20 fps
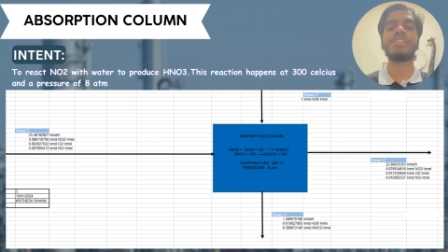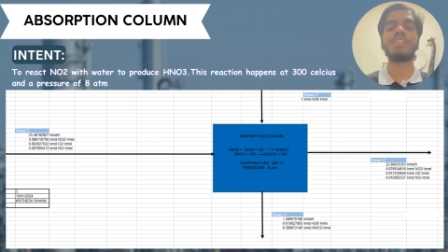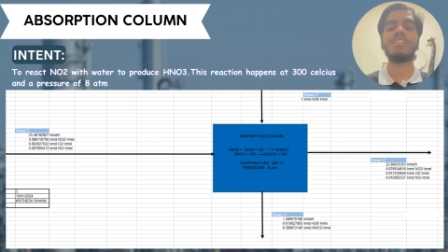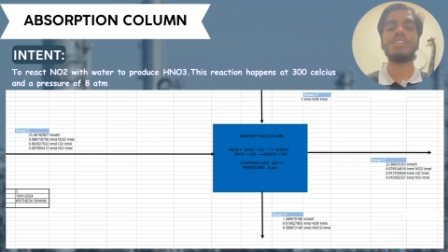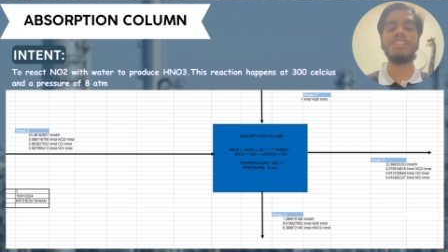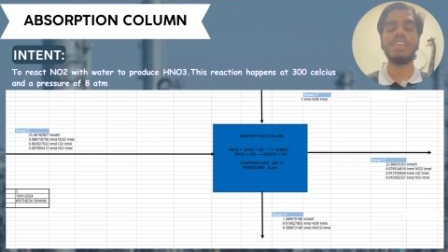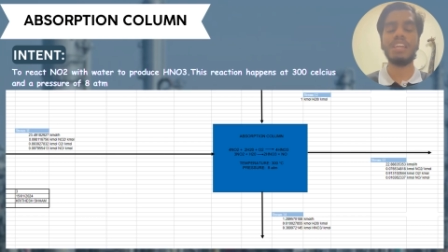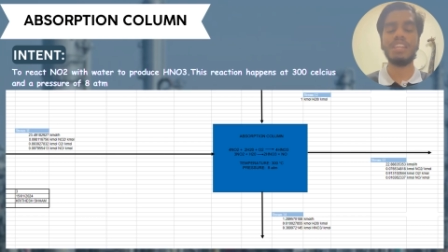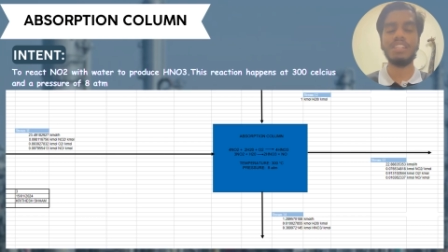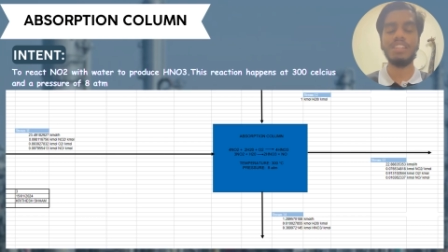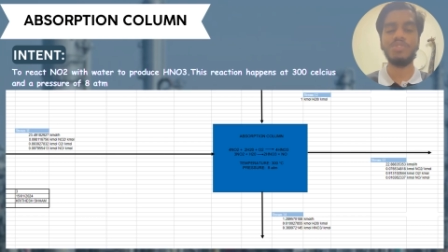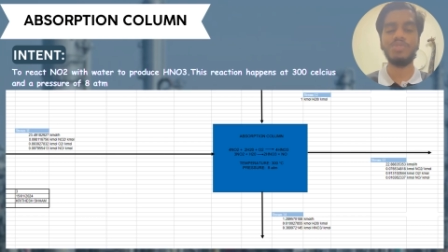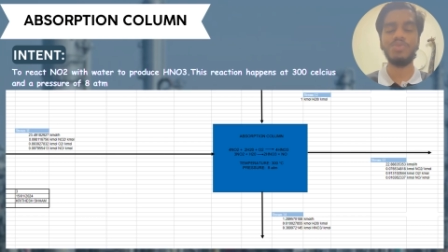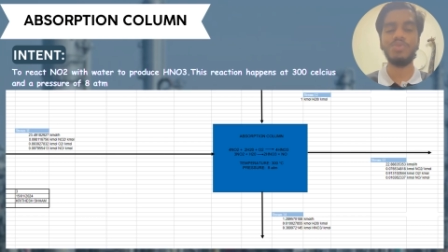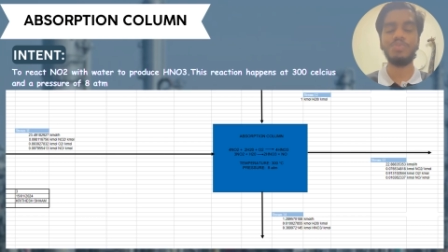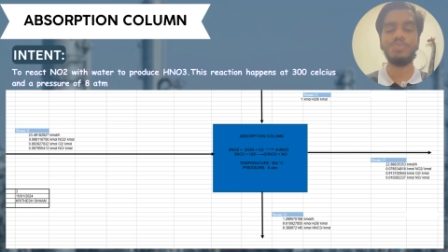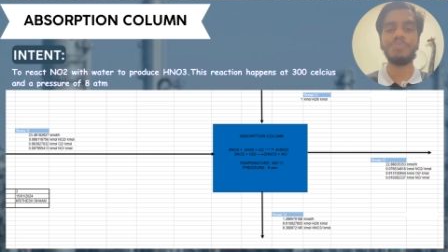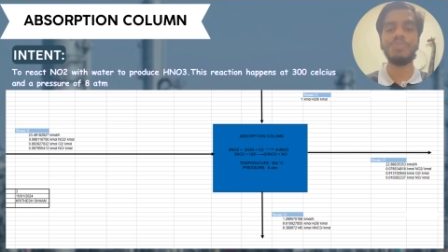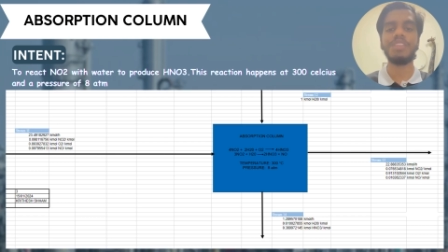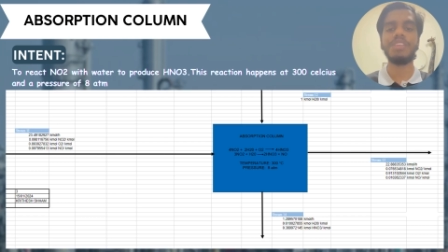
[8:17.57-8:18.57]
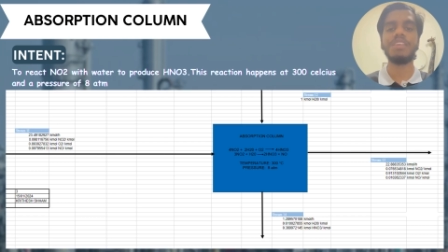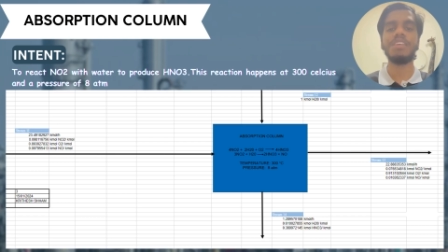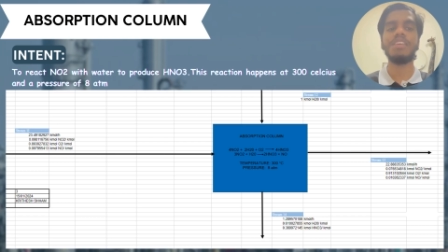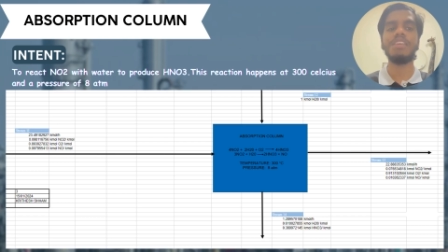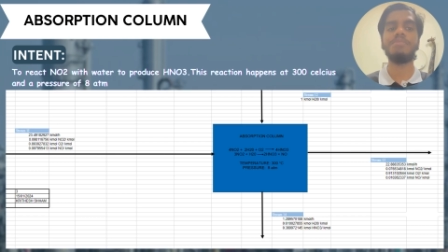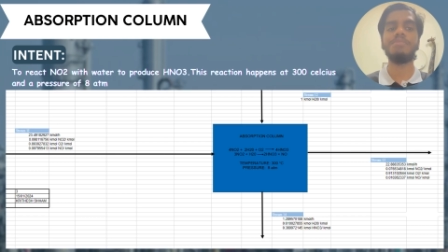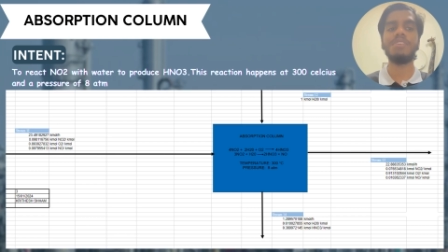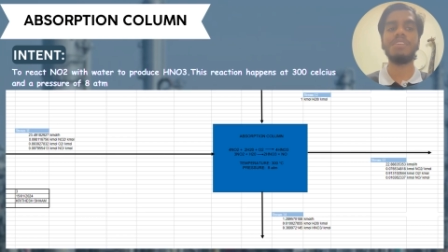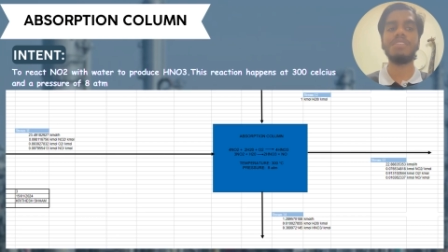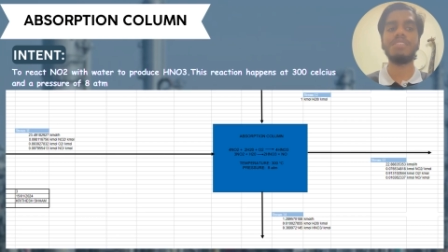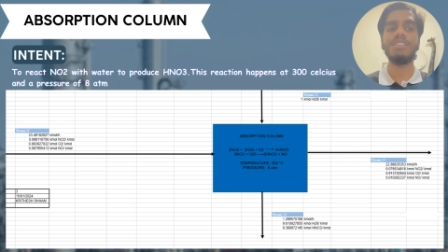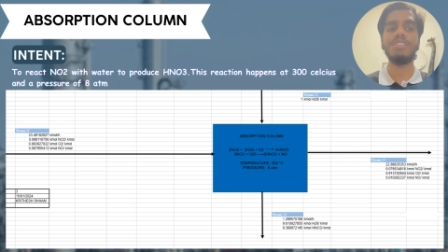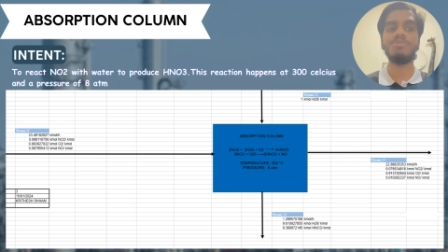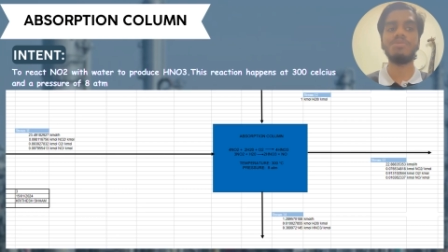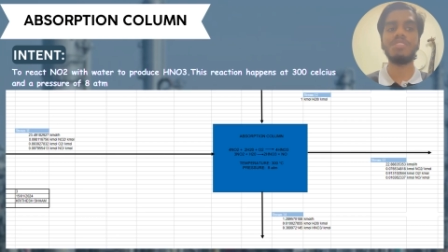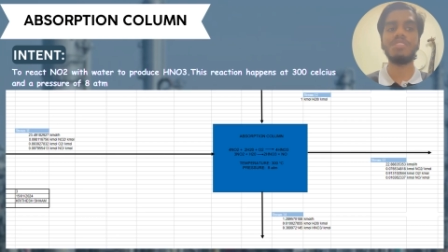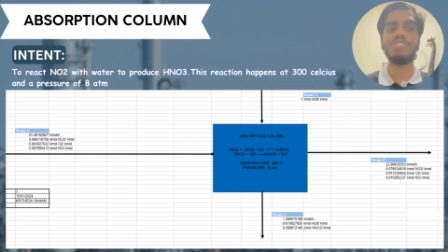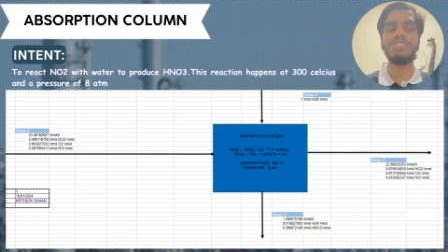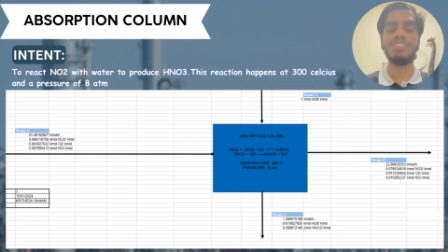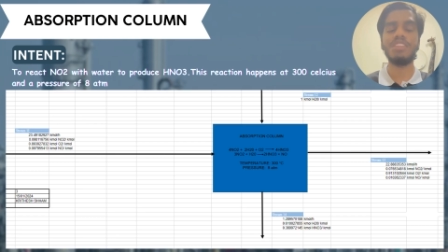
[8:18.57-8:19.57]
reactor 2. It mixes
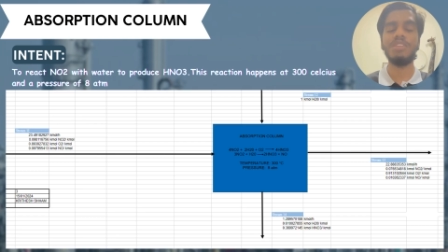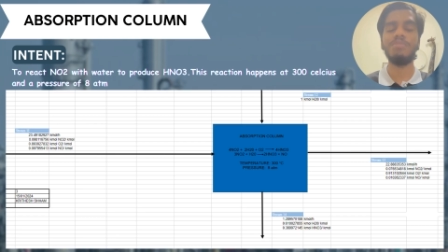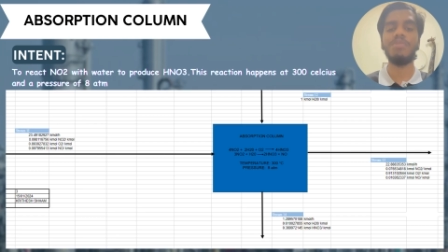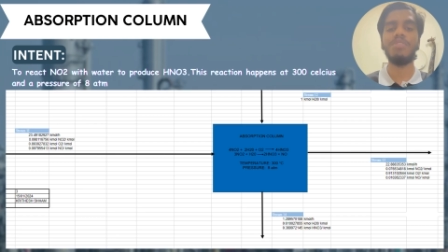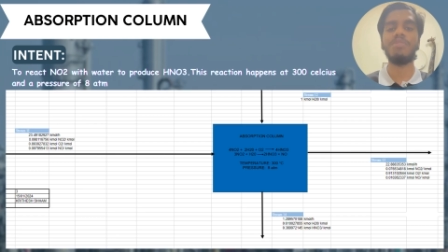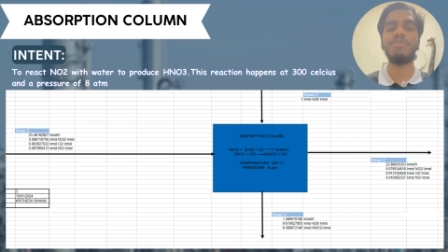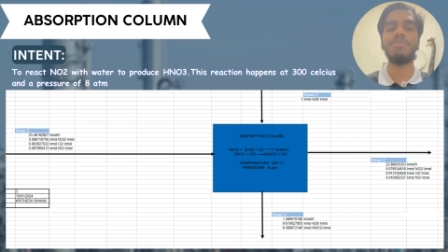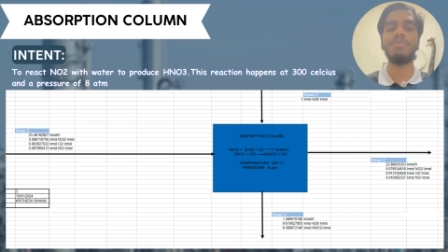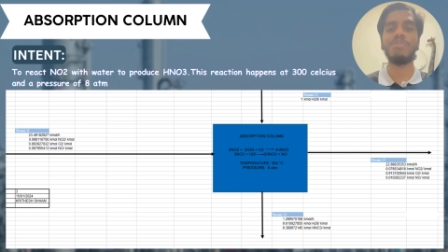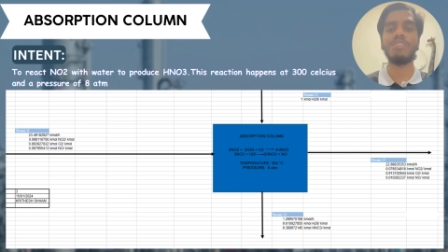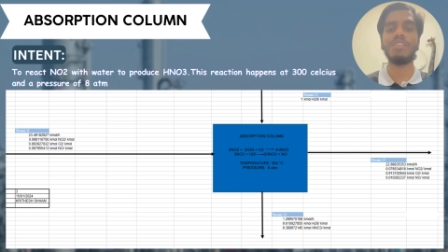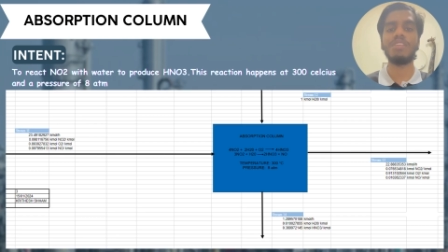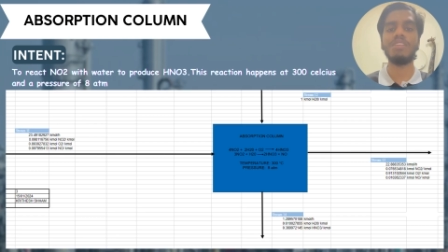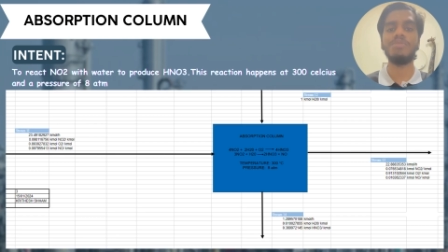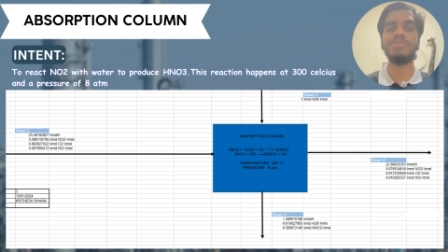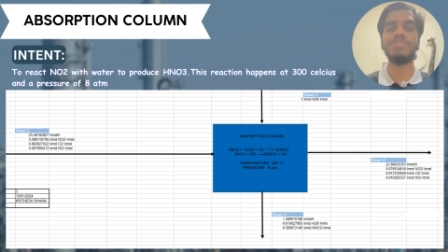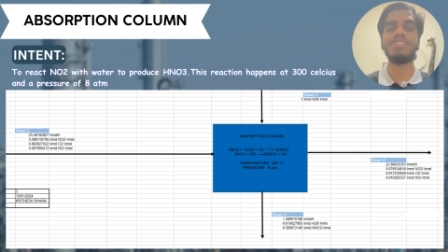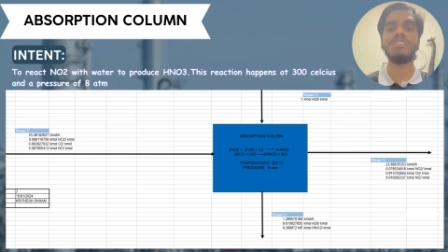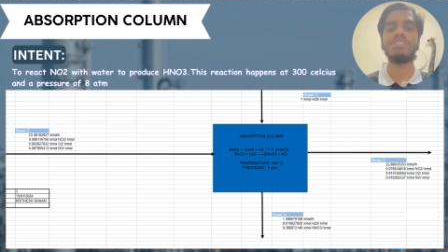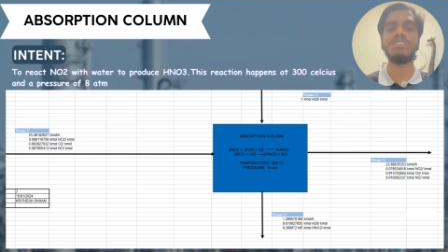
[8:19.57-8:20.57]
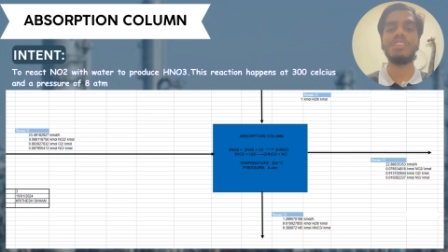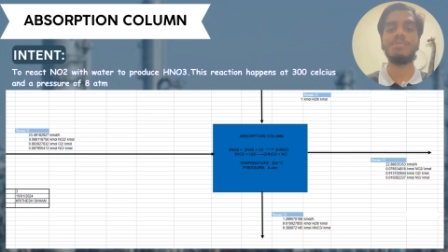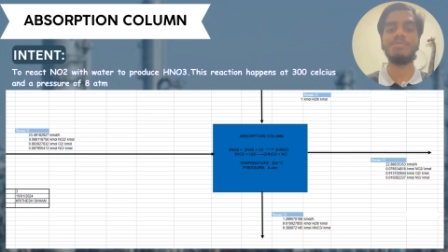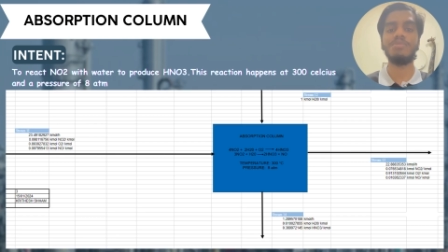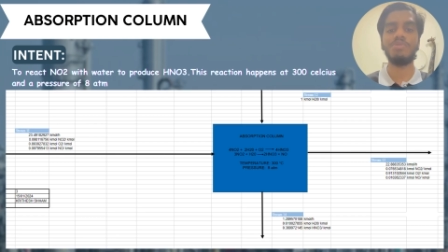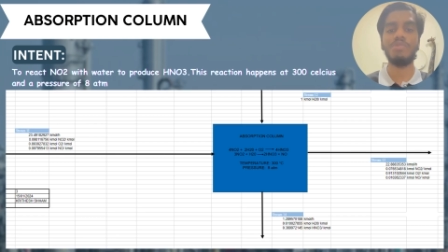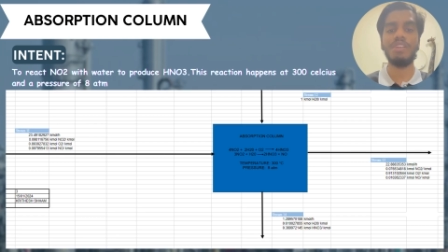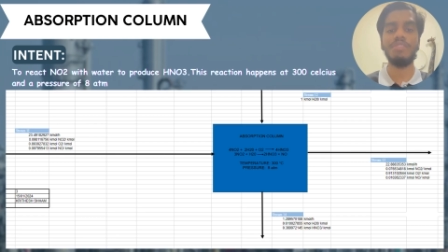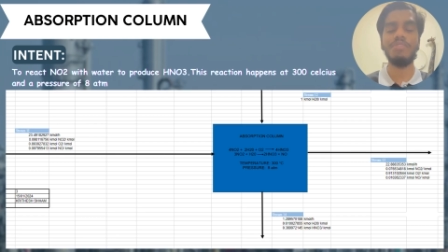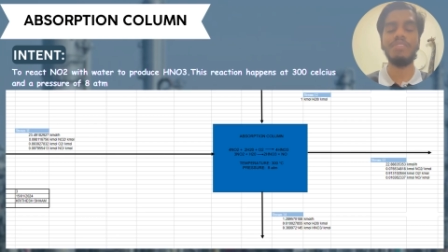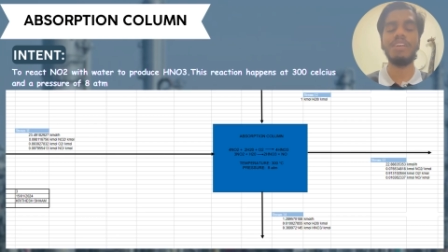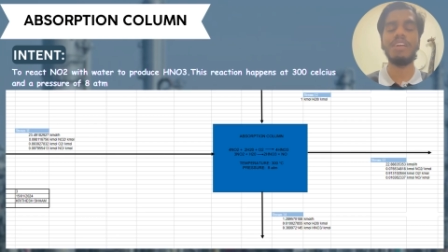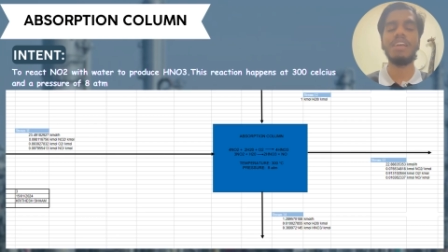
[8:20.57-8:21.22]
with a stream of water, which is stream 12,